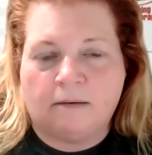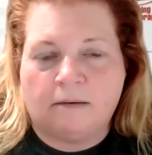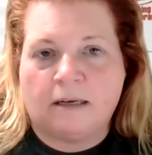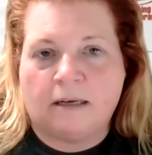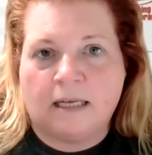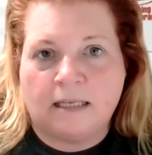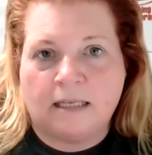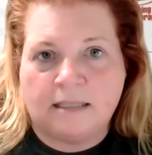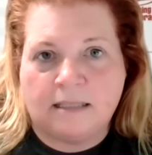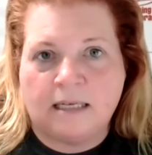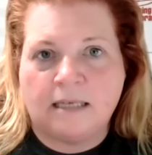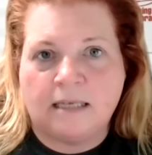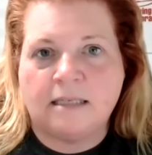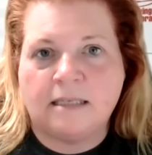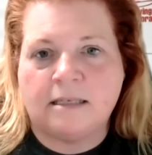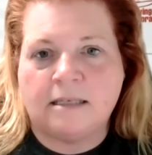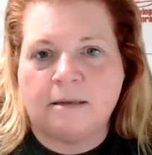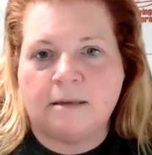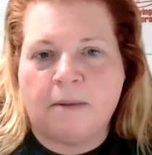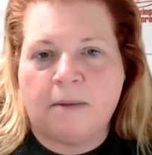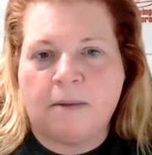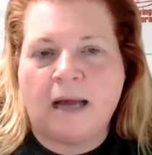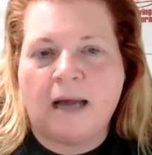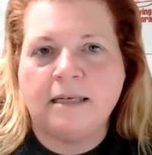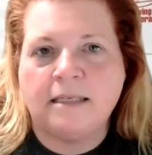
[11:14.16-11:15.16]
against
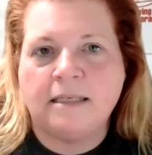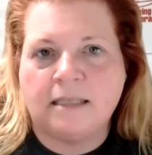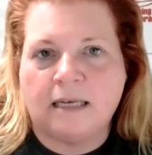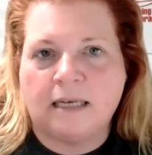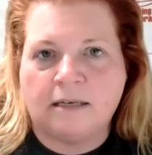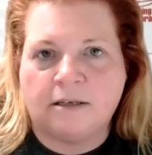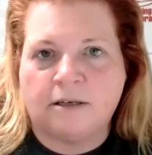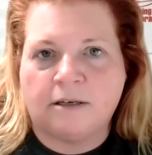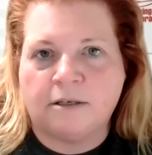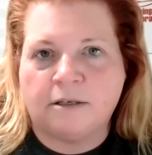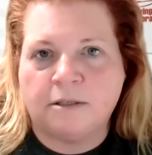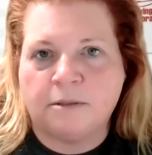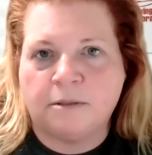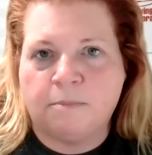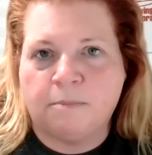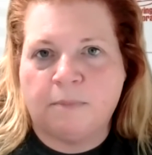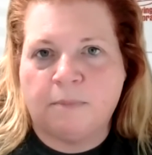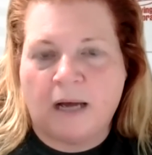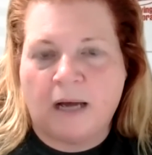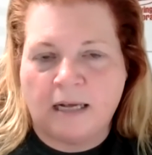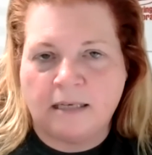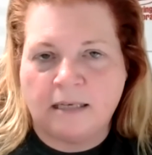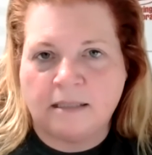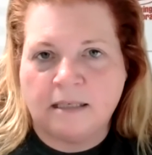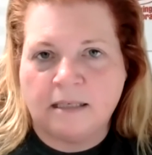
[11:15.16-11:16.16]
innocent bystanders,
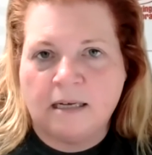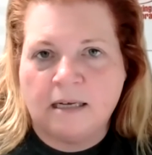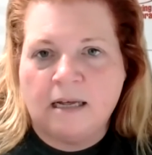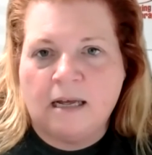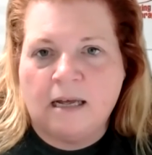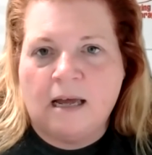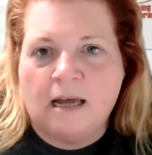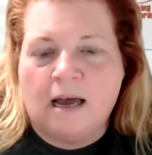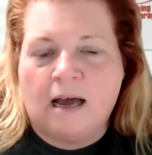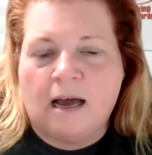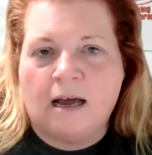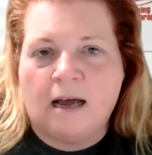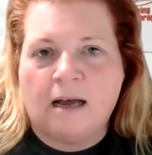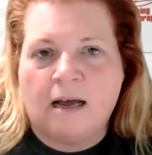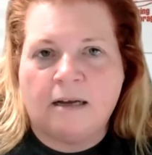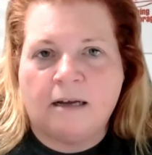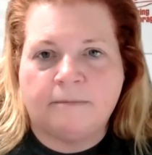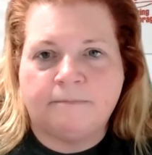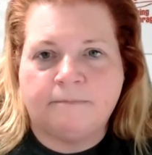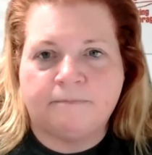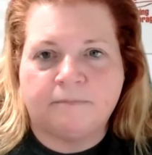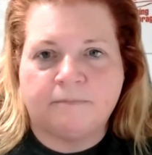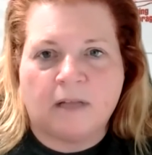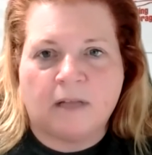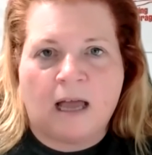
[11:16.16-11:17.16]
but
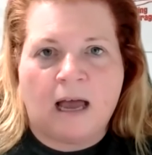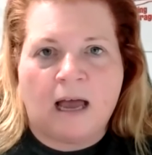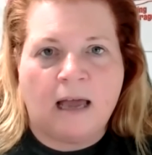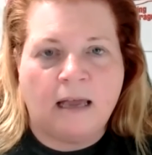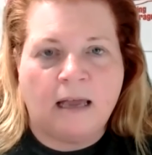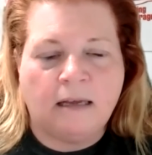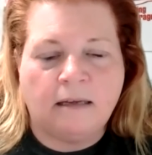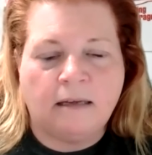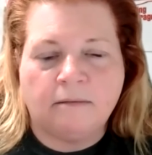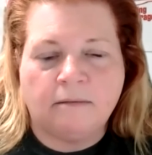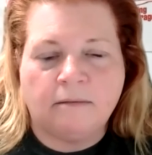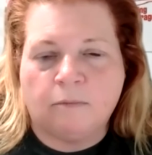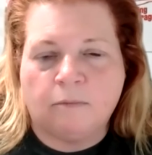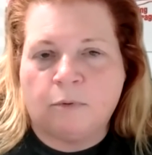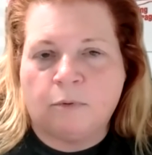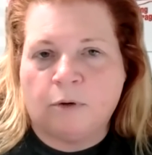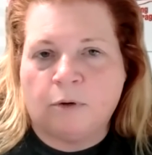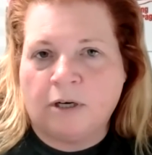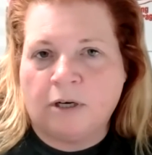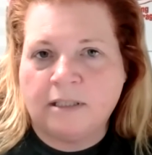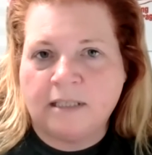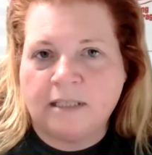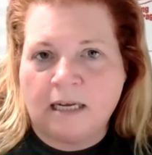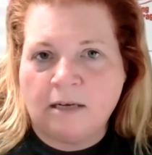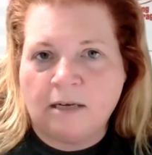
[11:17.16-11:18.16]
I
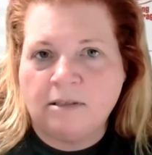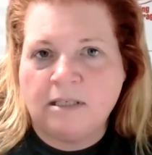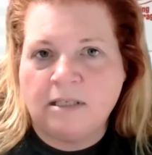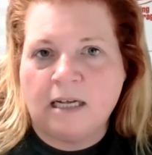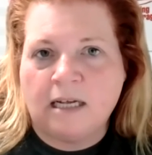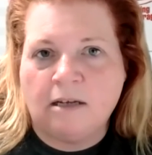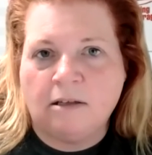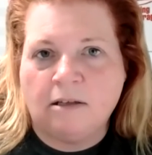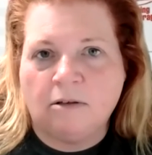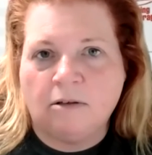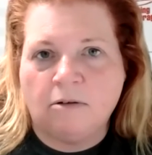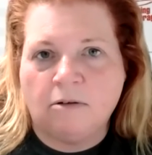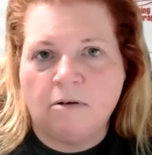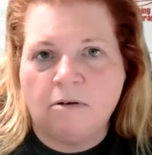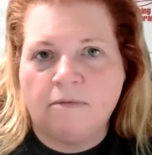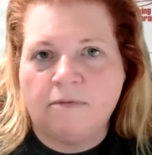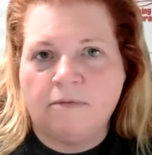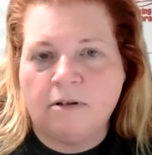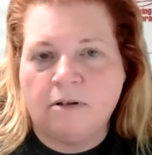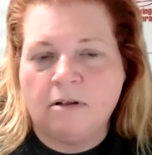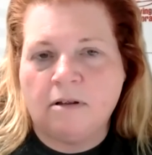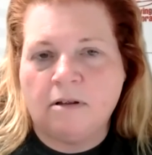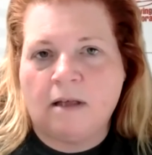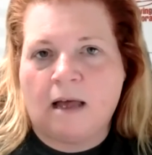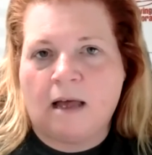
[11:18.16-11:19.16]
work downtown
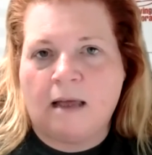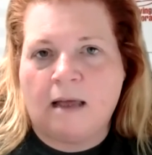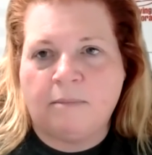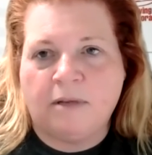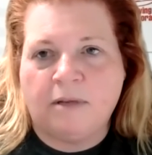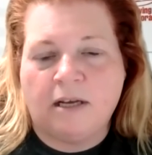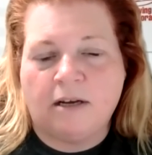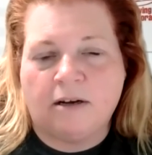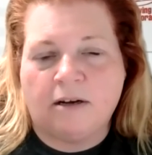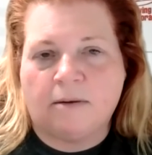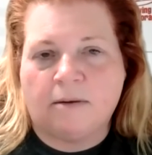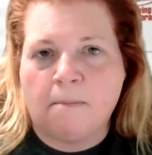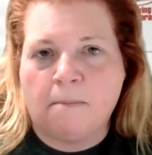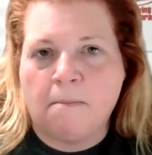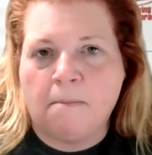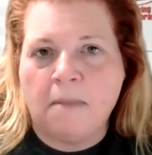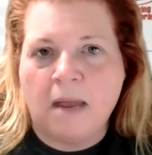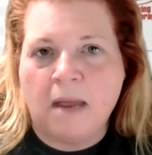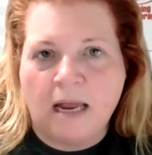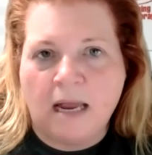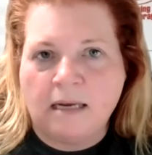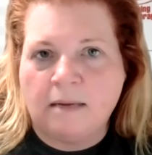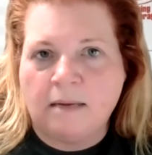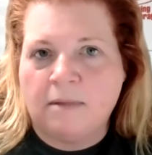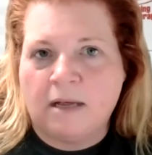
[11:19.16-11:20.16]
Louisville. I'm here
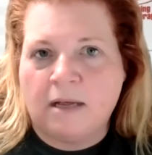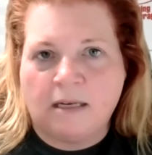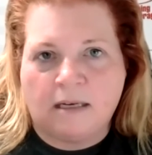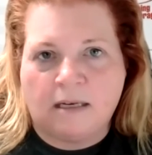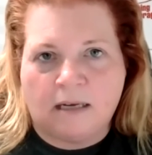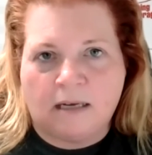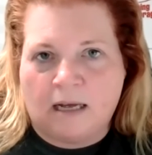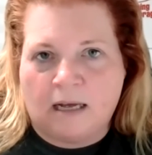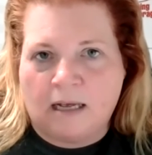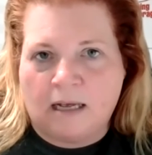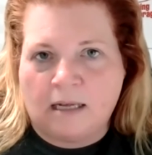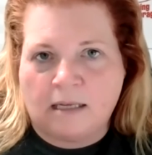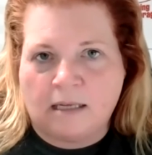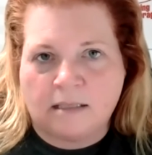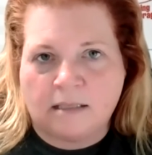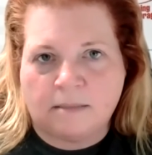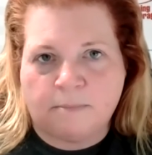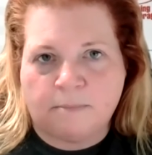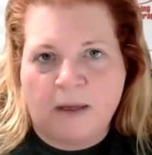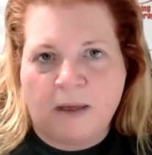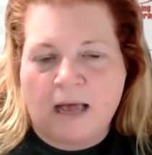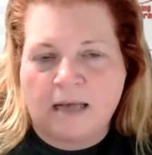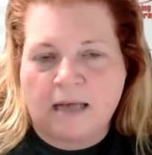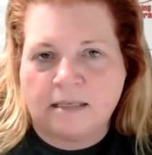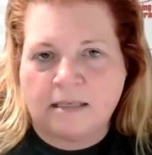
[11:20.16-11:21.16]
many nights
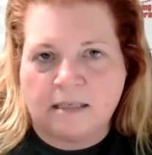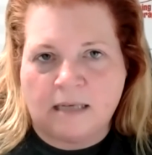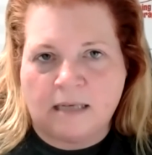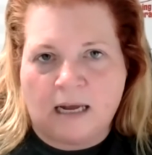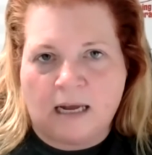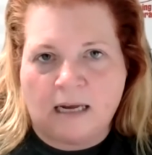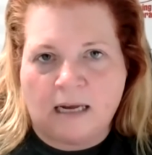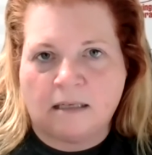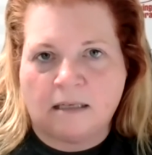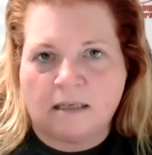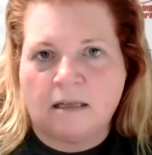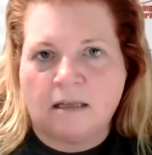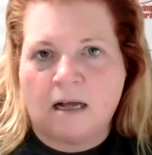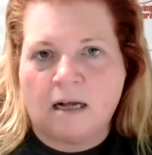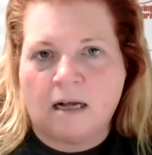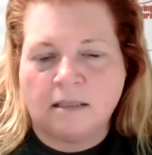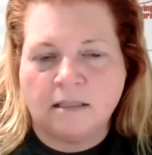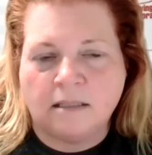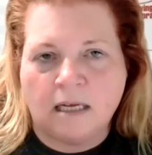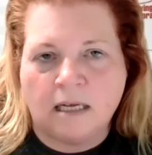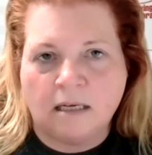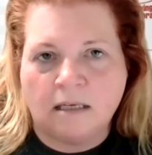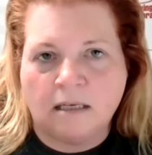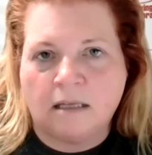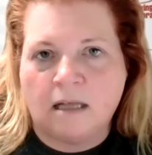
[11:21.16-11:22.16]
past 9 o'clock,
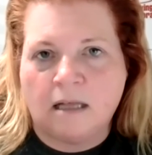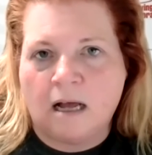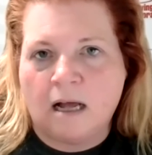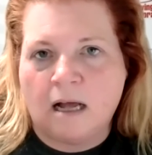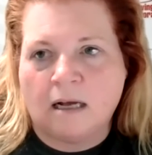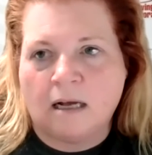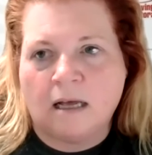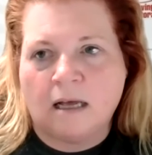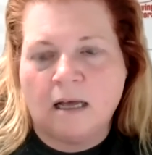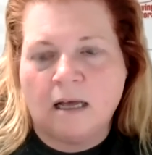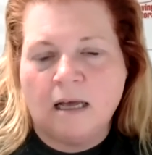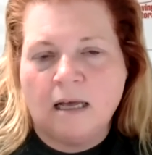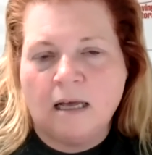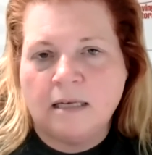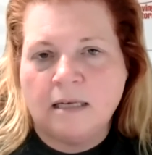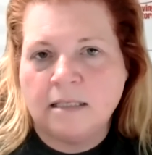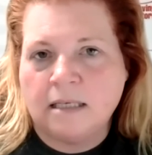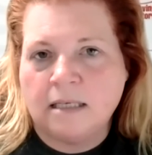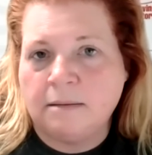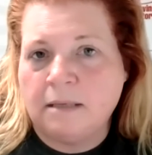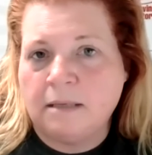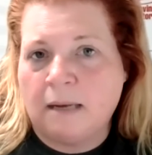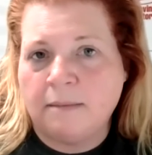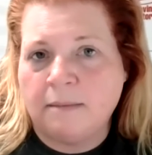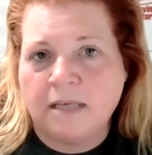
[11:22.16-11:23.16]
10 o'clock.
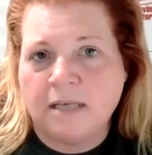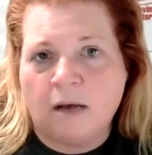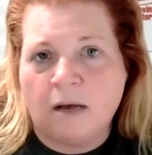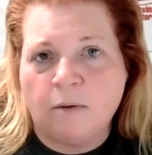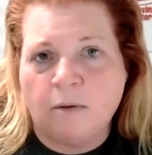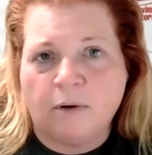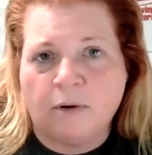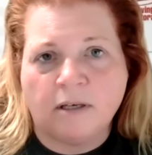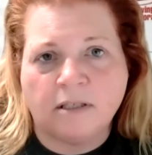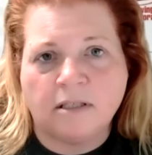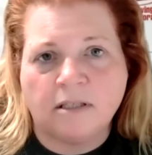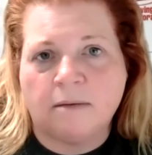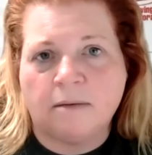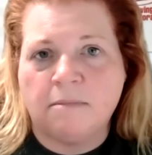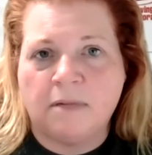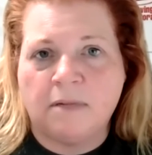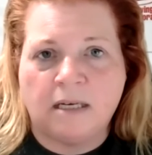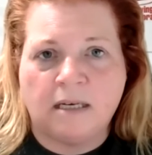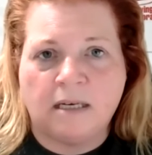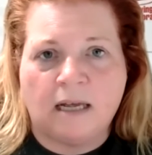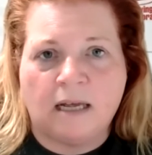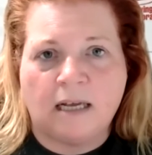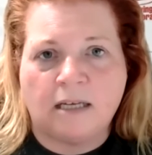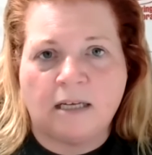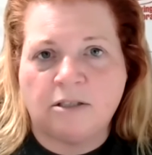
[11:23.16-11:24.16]
Sometimes I'll work till
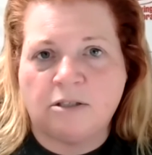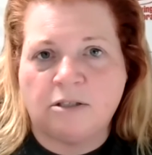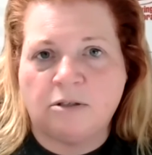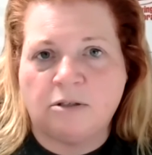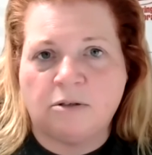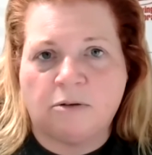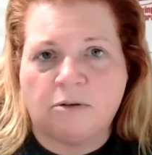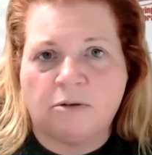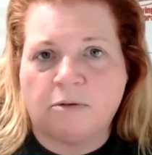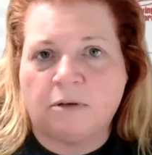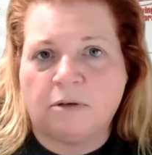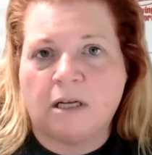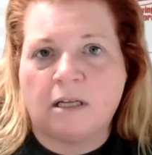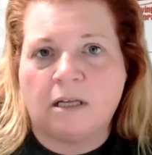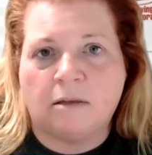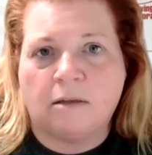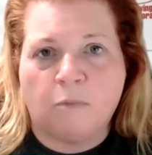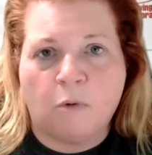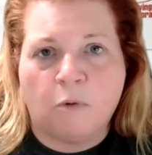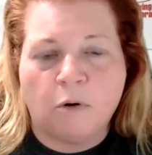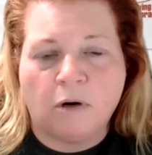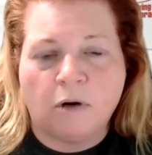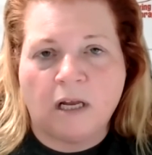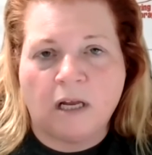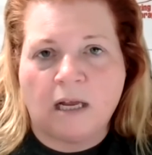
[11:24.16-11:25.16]
midnight, 2, 3 in the
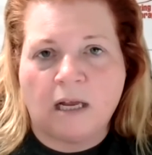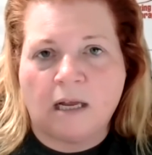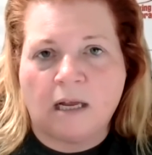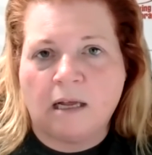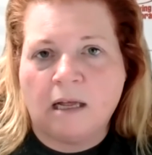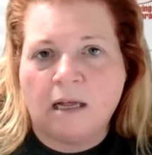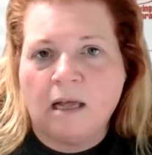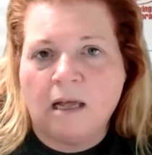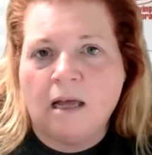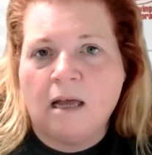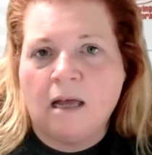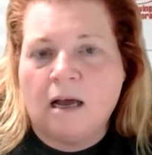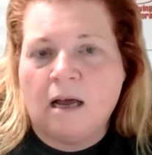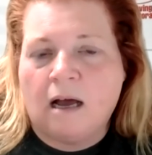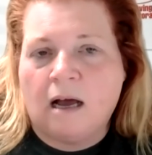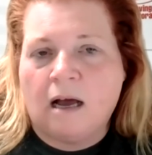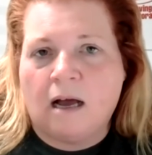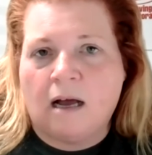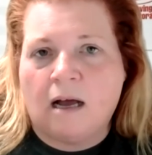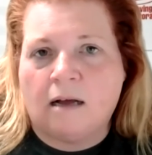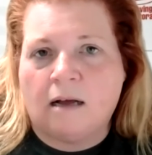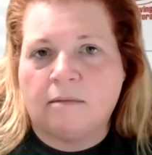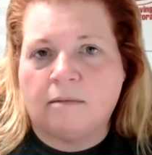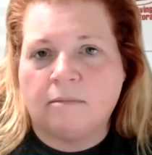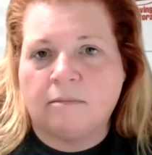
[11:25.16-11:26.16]
morning.
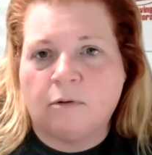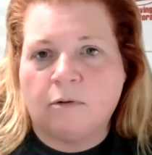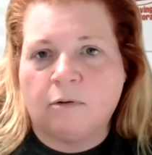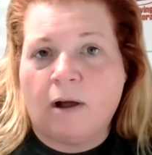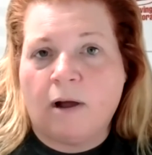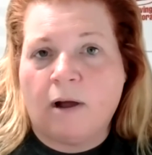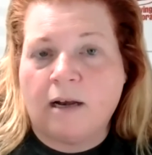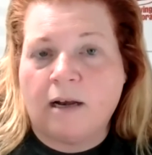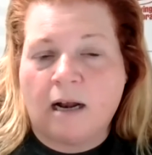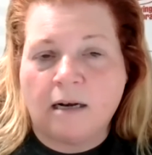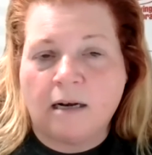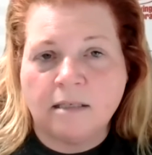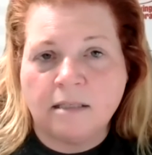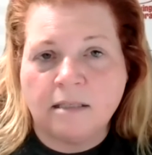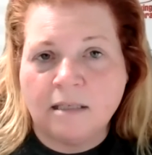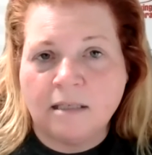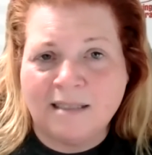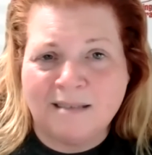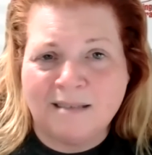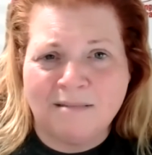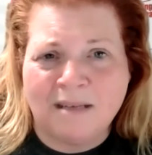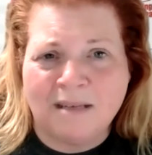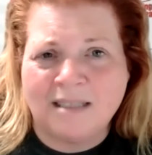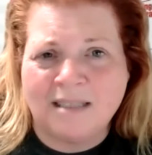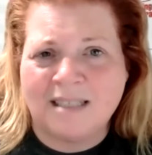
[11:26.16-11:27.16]
Quite honestly,
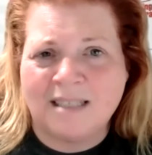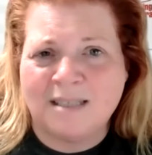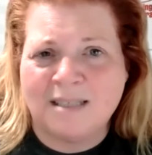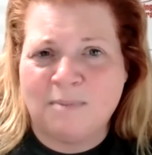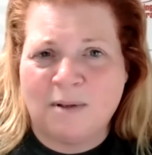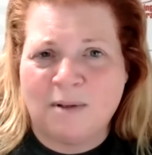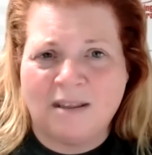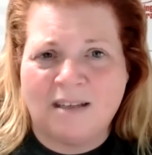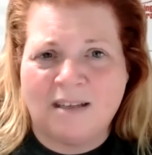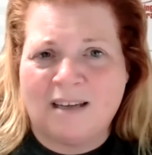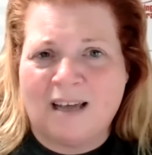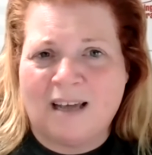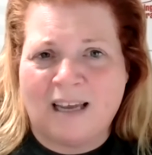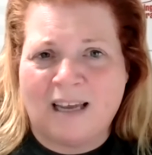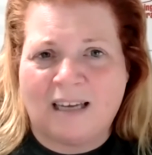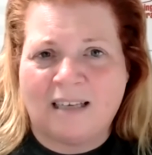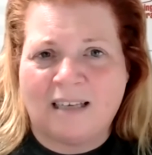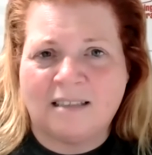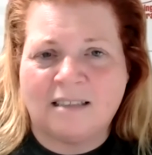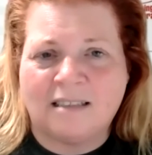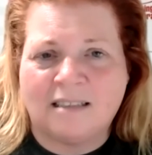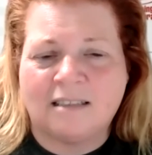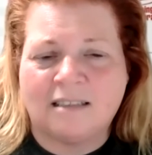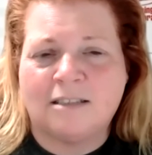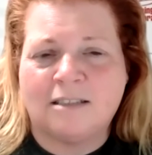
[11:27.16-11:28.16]
sometimes I spend the
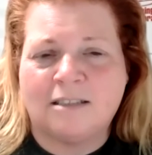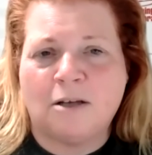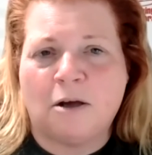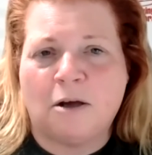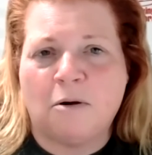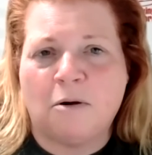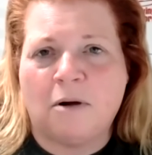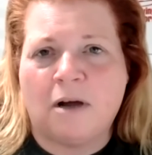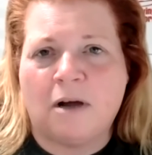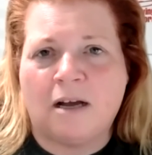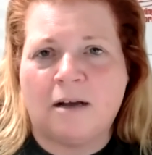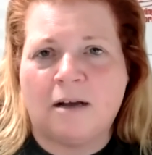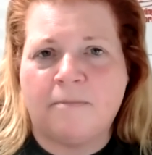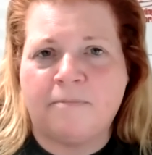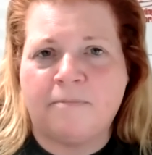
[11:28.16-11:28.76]
night. So